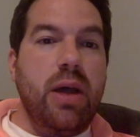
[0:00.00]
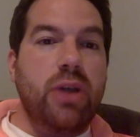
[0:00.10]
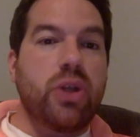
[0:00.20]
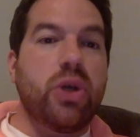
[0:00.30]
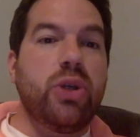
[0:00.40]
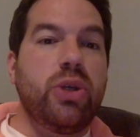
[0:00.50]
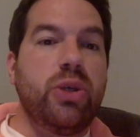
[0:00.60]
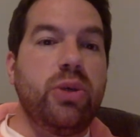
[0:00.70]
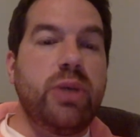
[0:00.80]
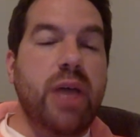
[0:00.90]
turn
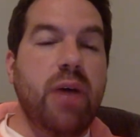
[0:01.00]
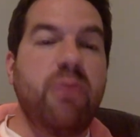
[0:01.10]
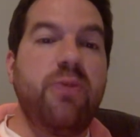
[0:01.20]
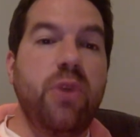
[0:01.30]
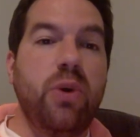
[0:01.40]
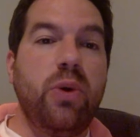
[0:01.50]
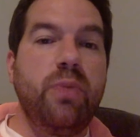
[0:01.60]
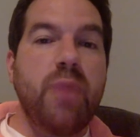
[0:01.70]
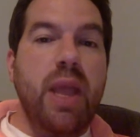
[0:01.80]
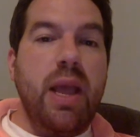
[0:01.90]
to help fuel